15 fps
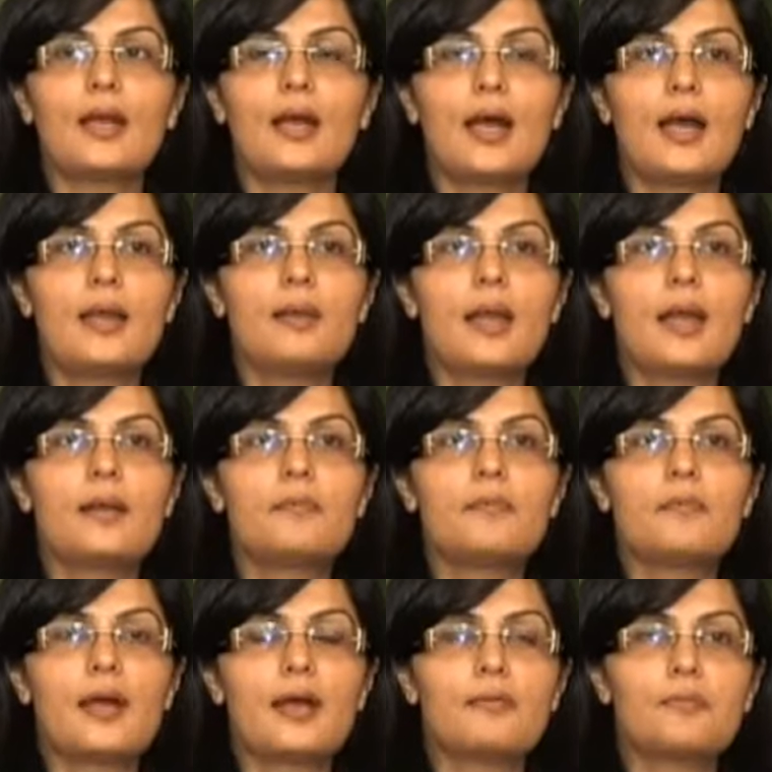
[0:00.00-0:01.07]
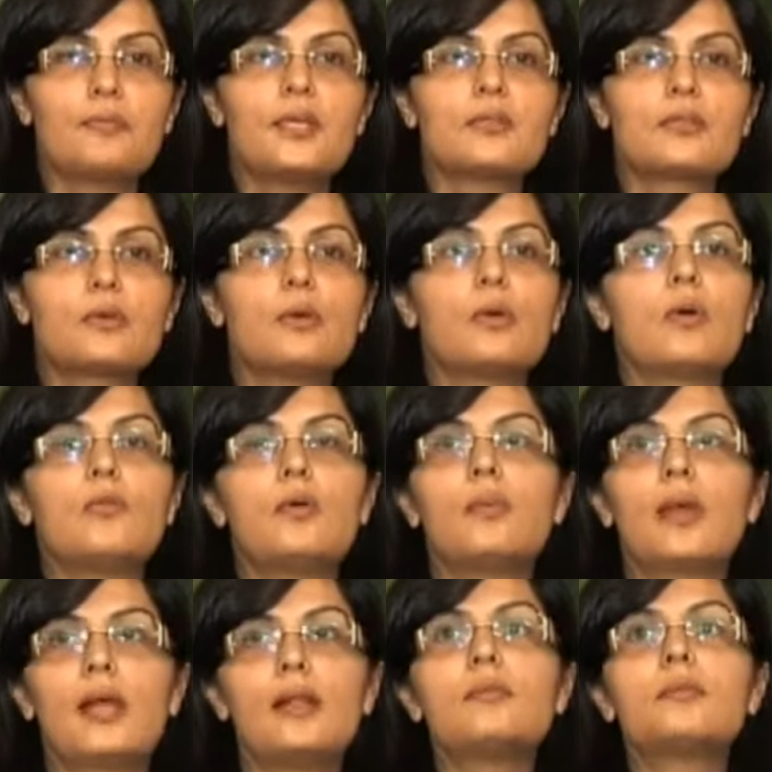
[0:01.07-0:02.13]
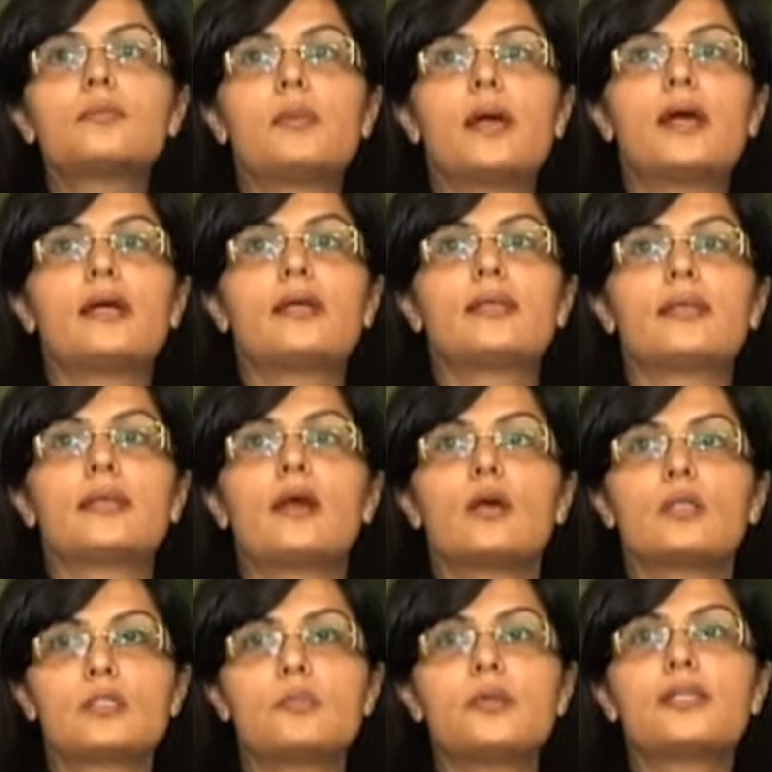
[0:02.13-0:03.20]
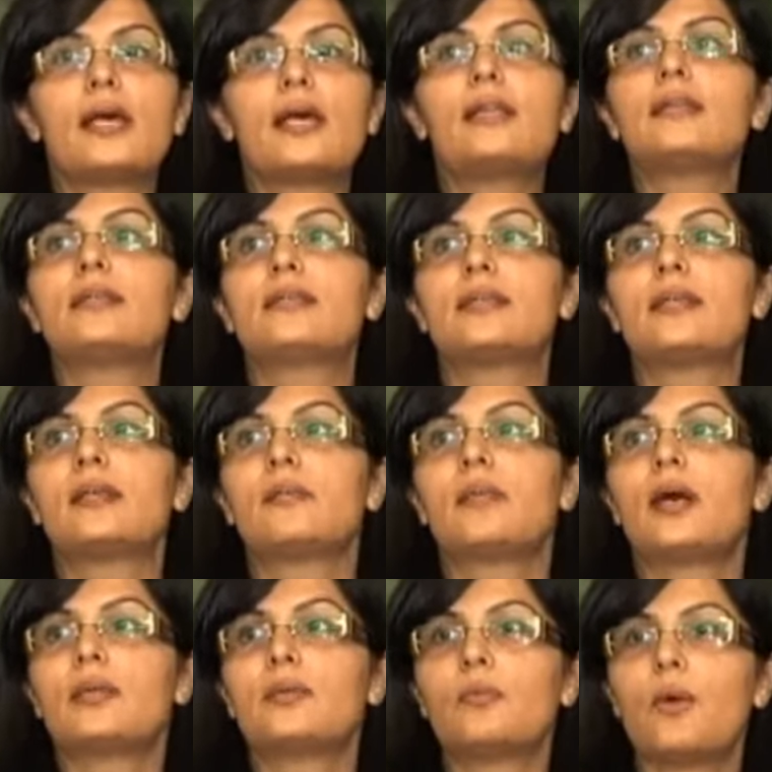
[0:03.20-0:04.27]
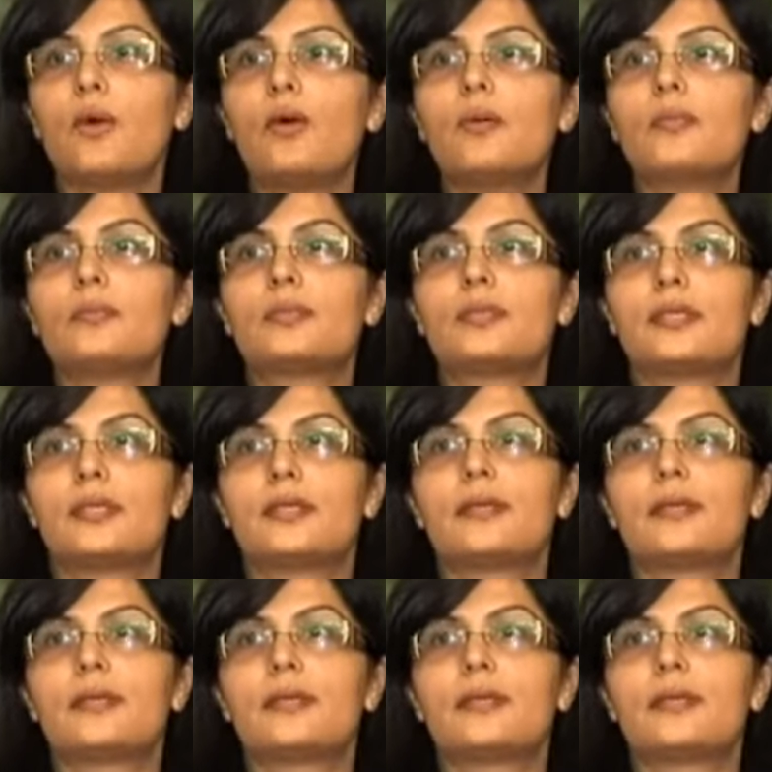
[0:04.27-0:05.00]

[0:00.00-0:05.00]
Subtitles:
I have been so overwhelmed by the hospitality and by the warmth and